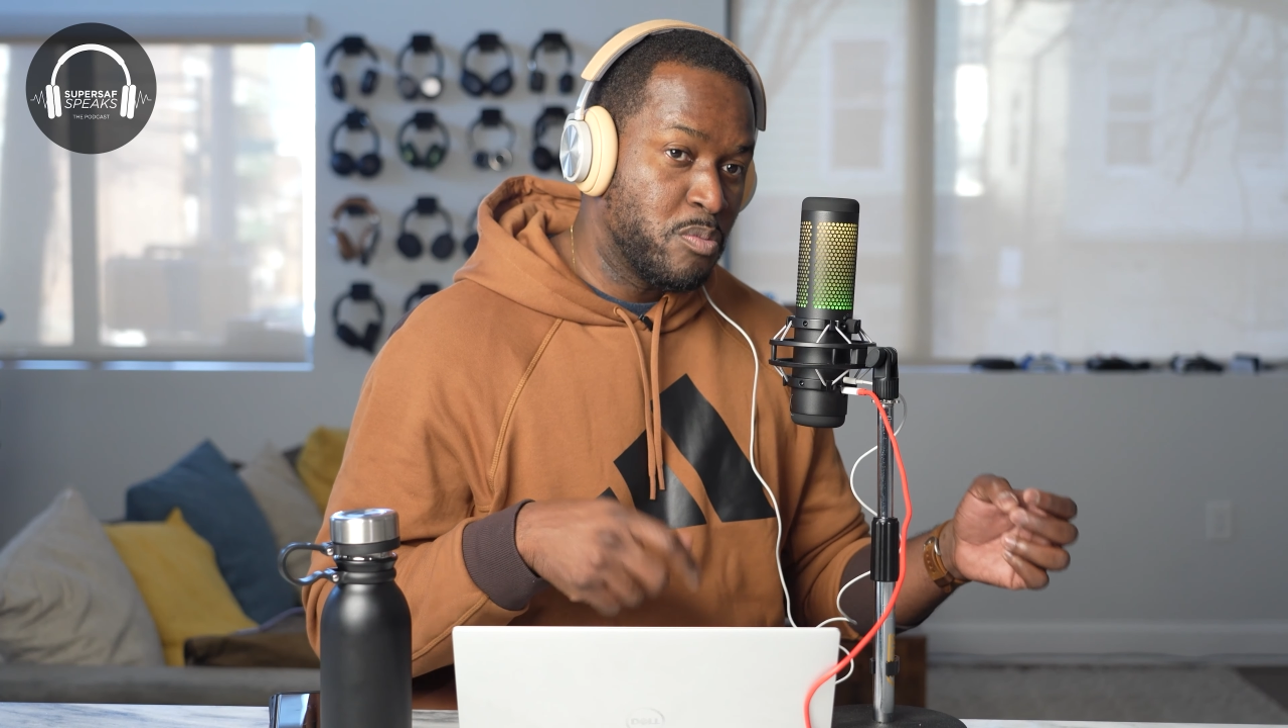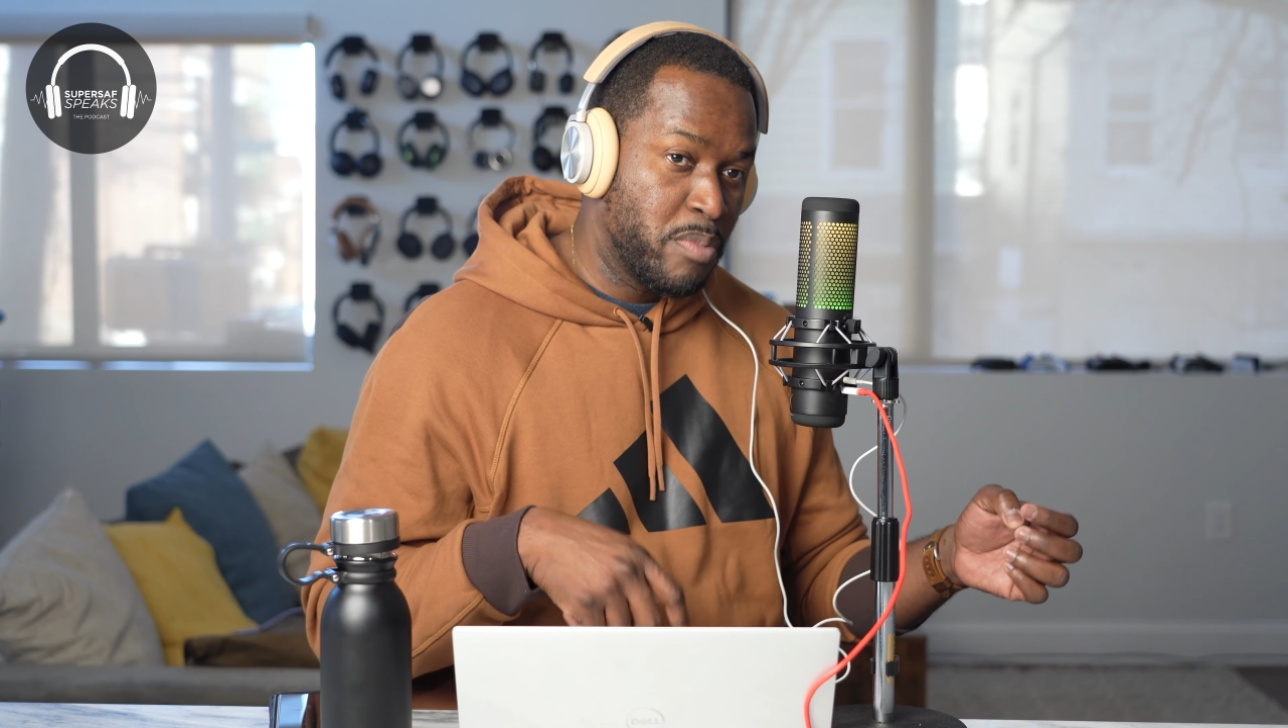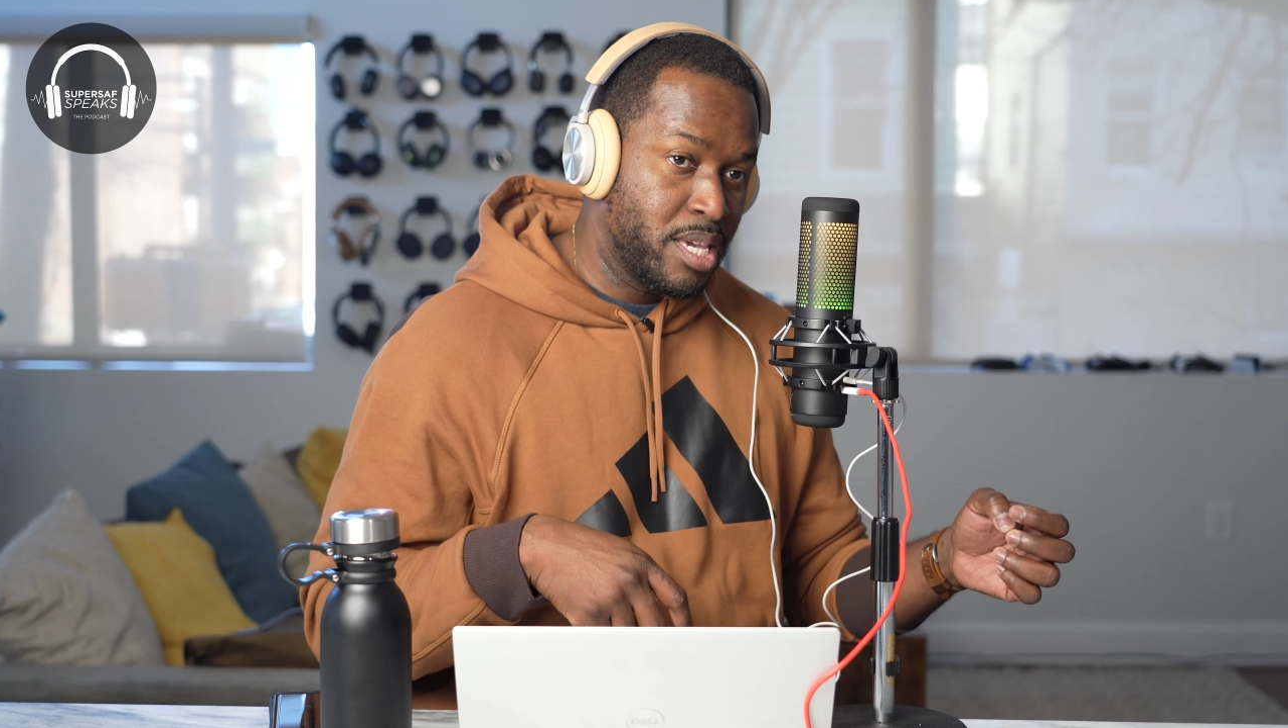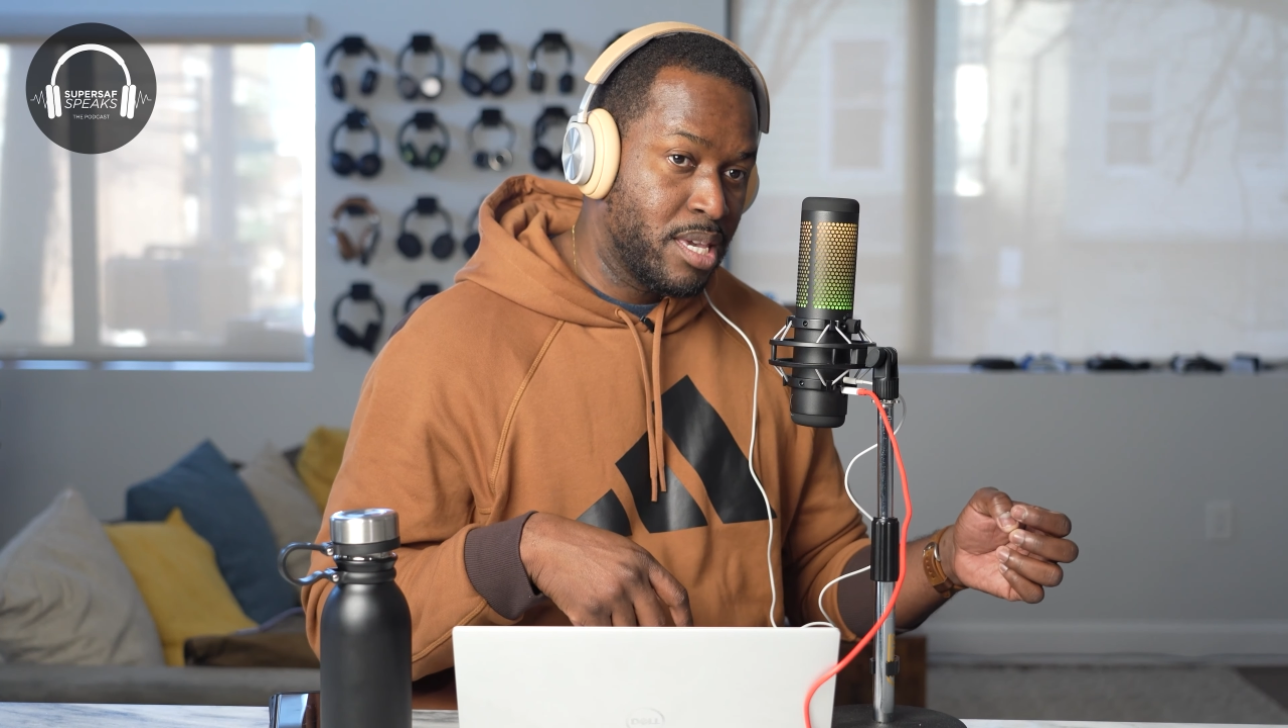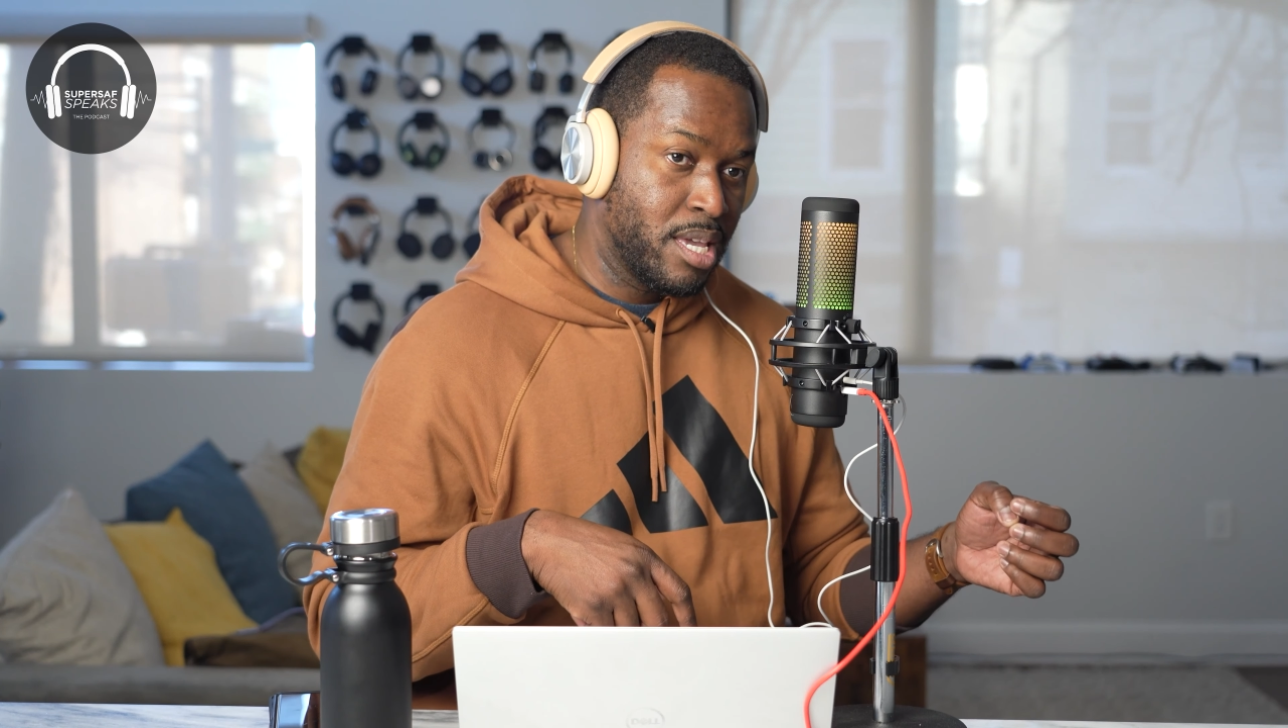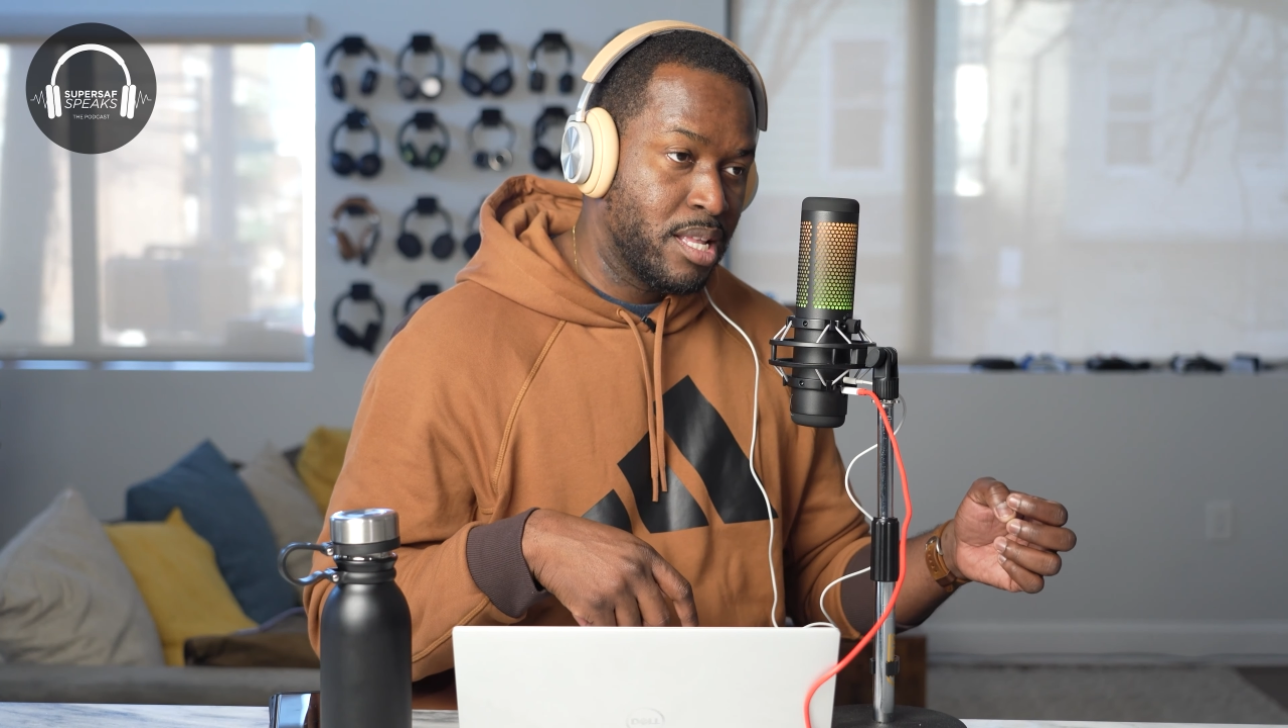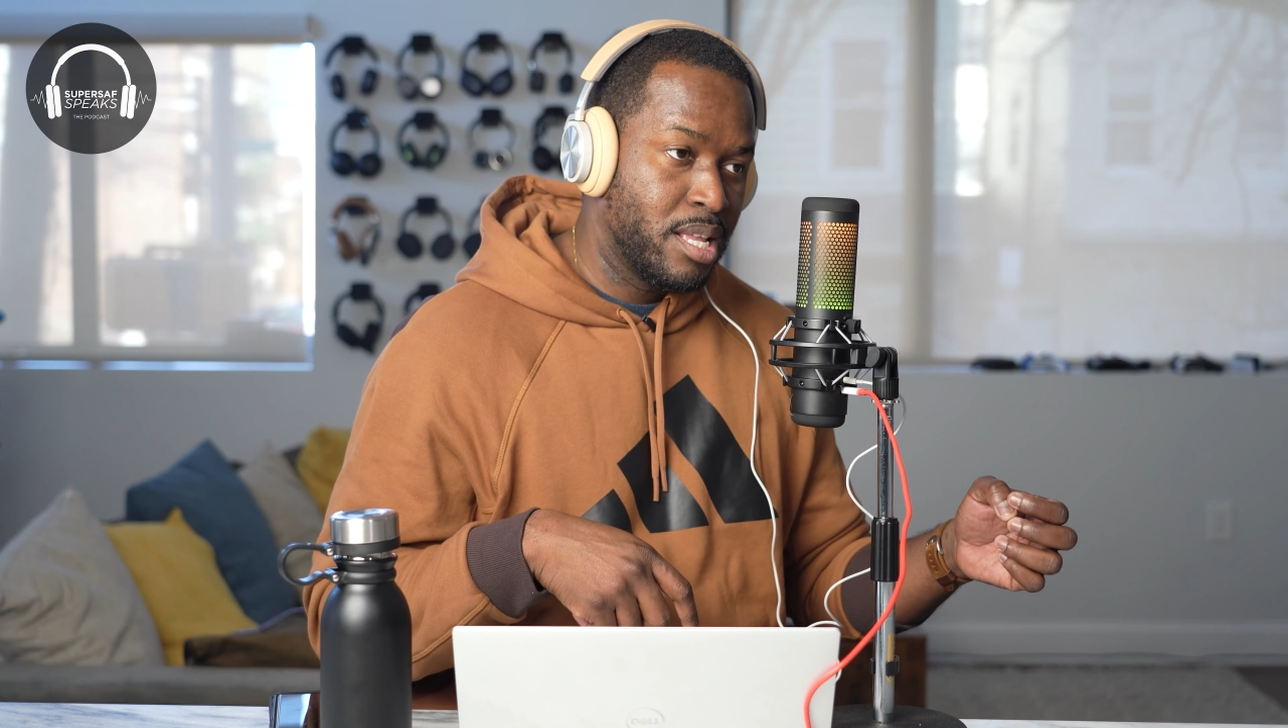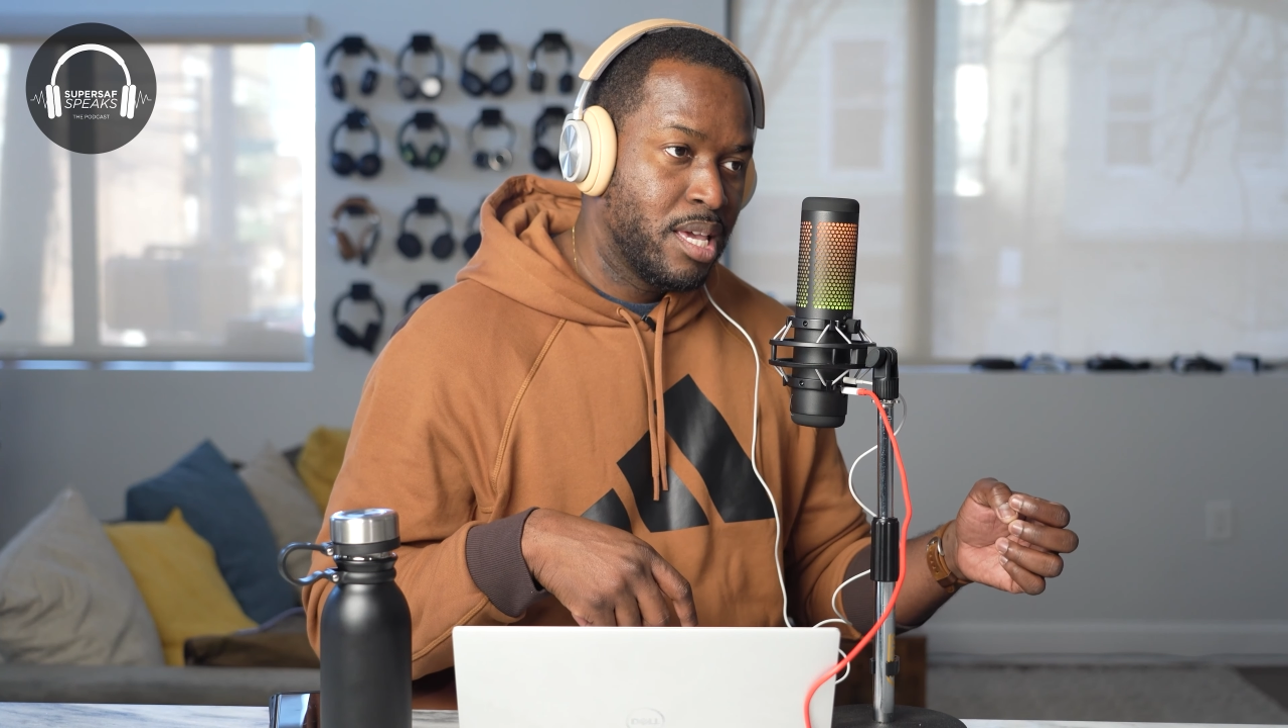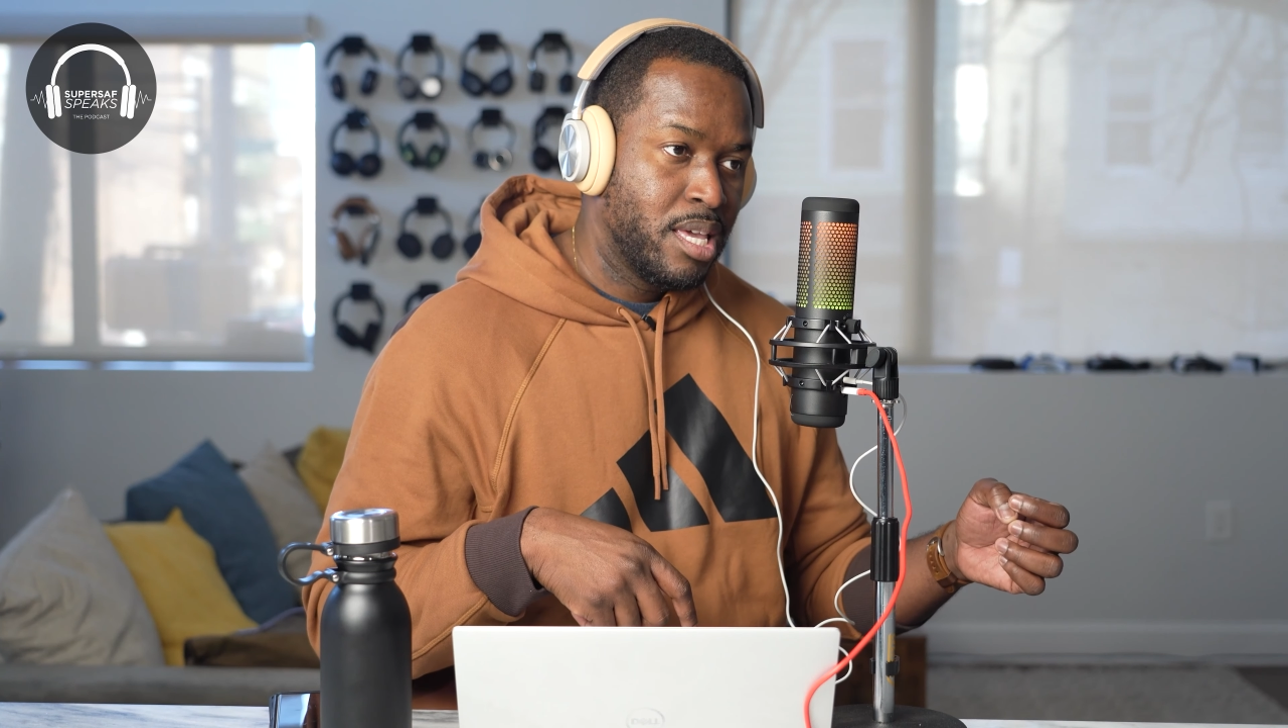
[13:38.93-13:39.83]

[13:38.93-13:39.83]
make it,